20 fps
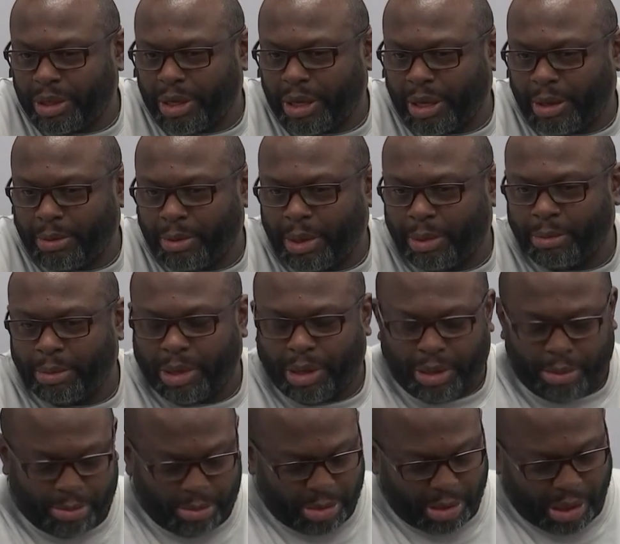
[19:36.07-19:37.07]

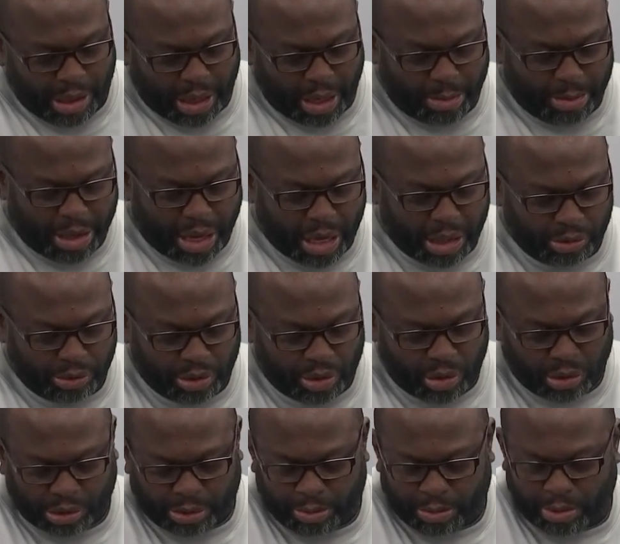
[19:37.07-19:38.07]
I got to be honest with
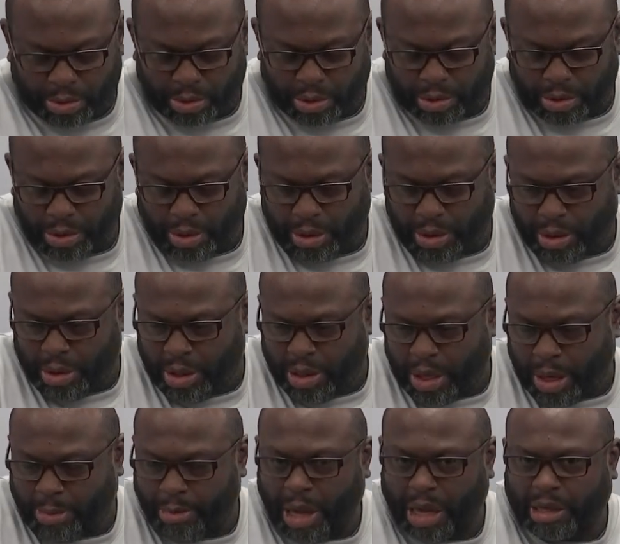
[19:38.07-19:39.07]
us.
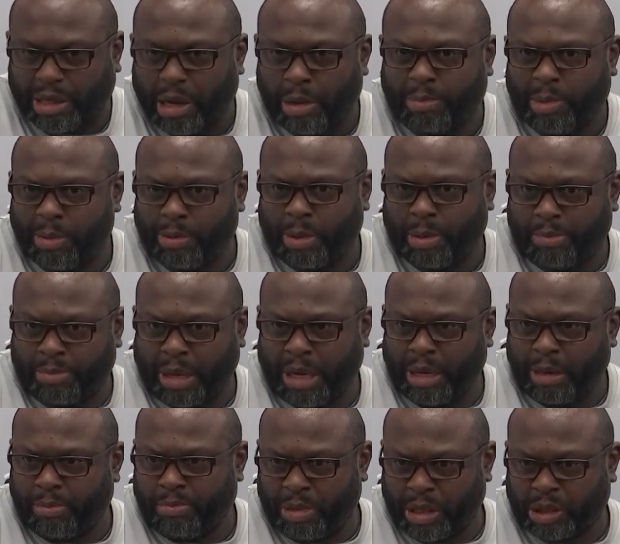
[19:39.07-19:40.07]
I'm not going to allow people to
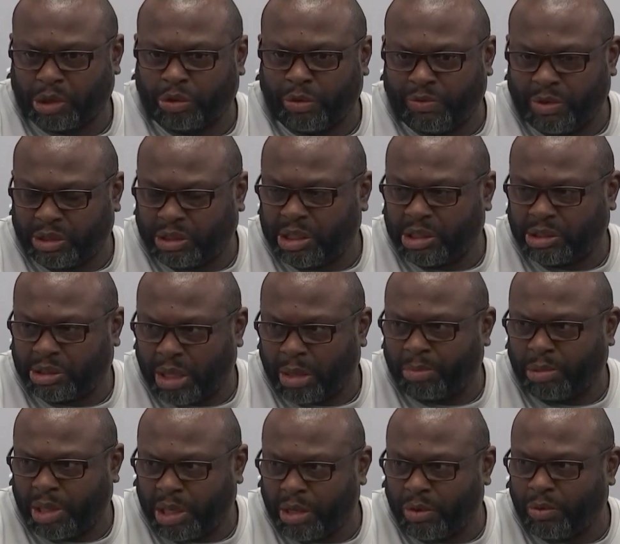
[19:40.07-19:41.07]
paint a picture of this kid's not
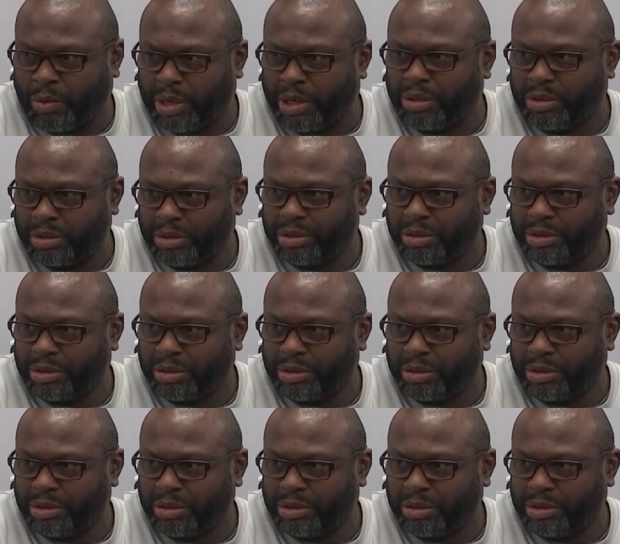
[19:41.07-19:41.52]
playing well.